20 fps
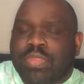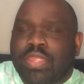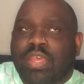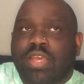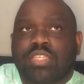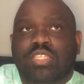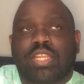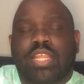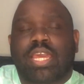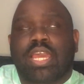
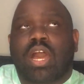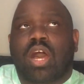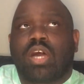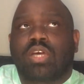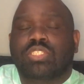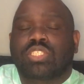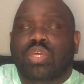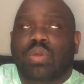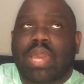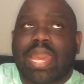So they
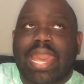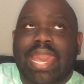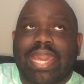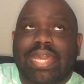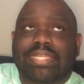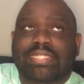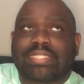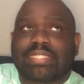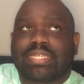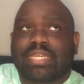also
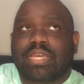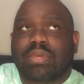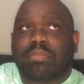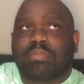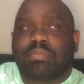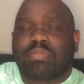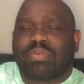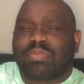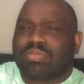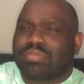asked
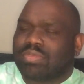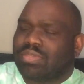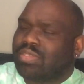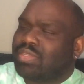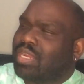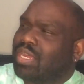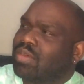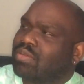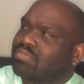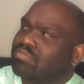him, you
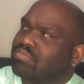know,